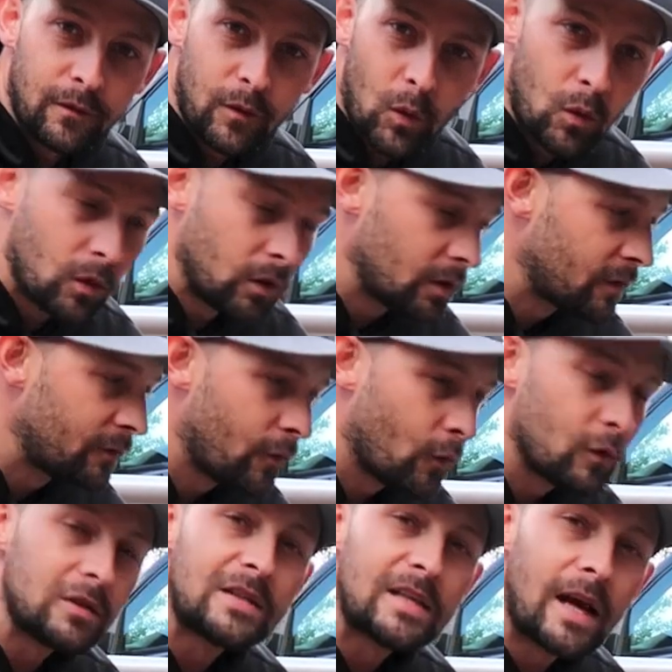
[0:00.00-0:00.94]
Ford.
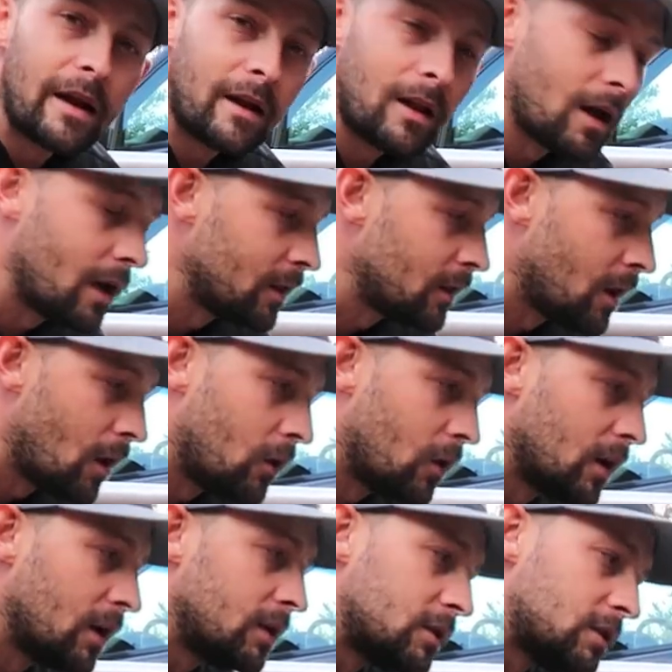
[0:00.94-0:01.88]
Ford sat a lot
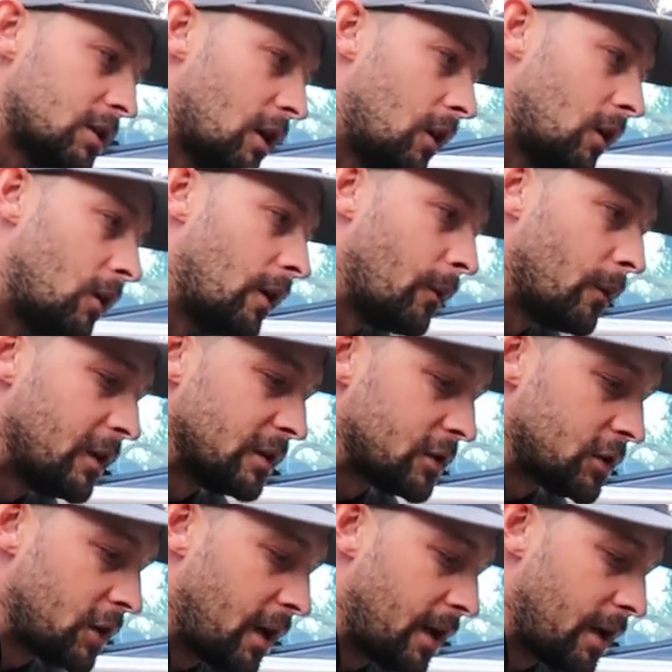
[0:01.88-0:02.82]
lower, so it went
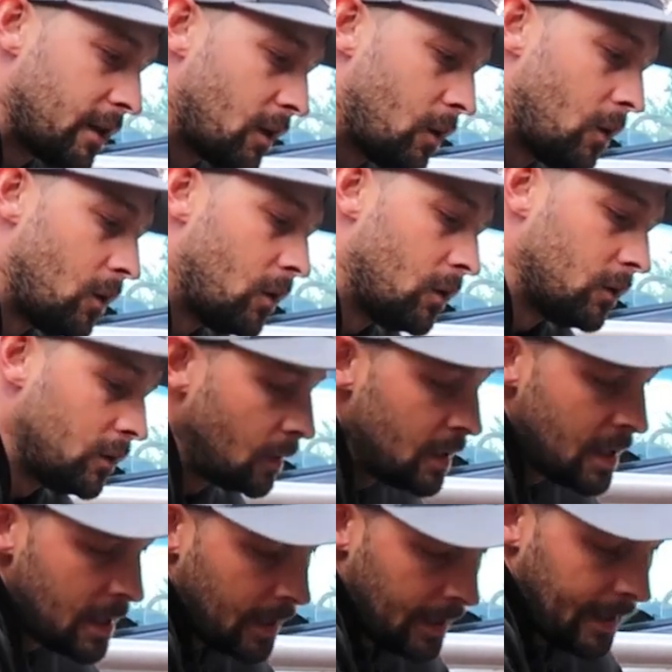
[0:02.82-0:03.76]
straight in the hole
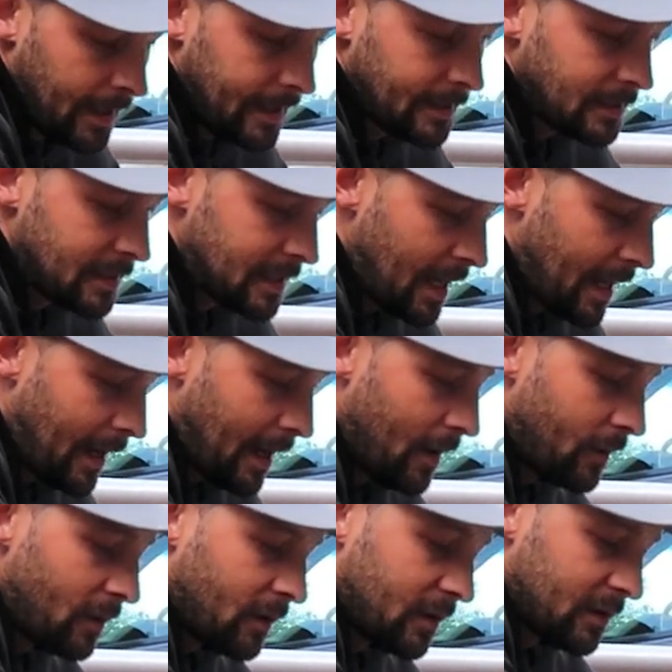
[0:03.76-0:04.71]
and sat
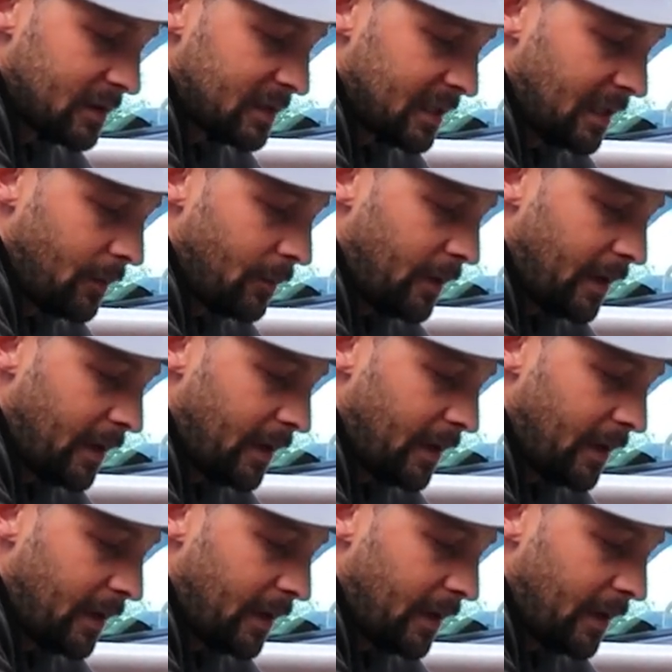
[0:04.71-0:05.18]
out. You can see